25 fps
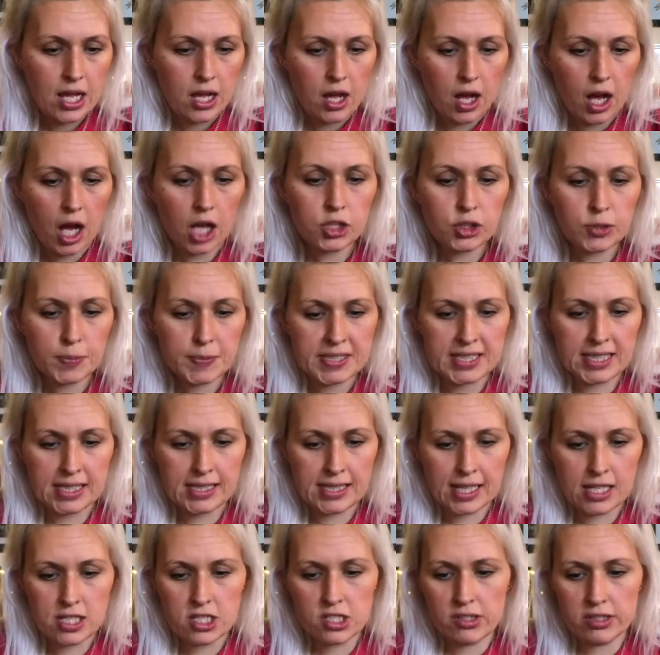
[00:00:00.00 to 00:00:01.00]
100%
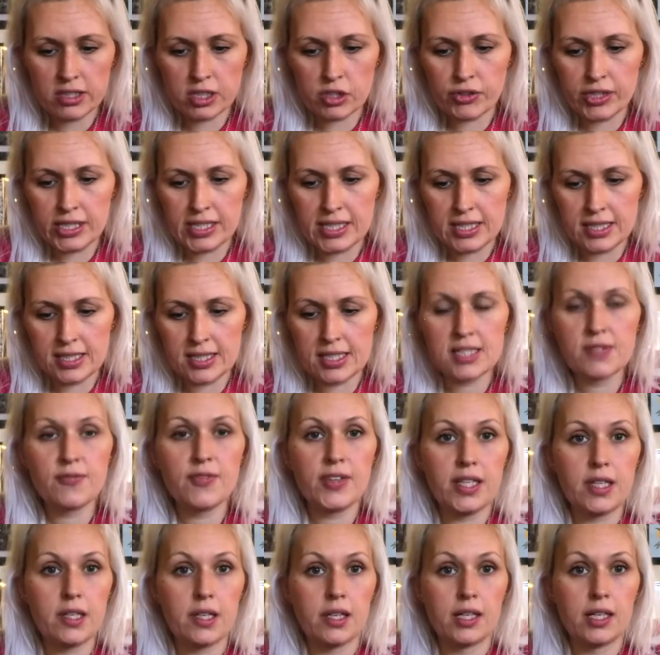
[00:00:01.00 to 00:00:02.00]
natural ingredients,
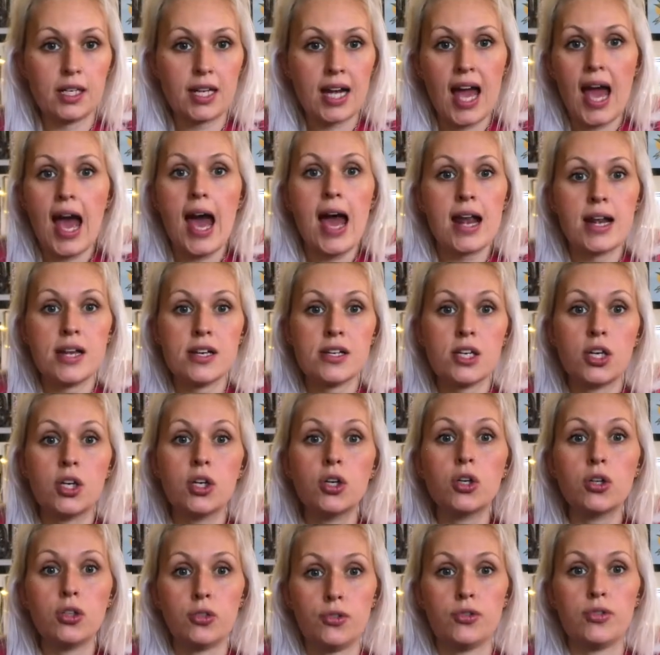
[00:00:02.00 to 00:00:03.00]
vegan and
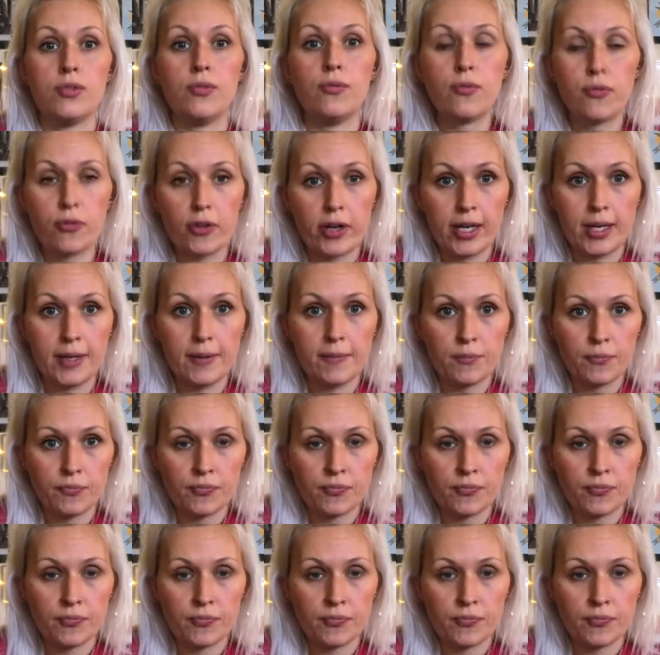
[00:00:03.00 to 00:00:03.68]
gluten-free.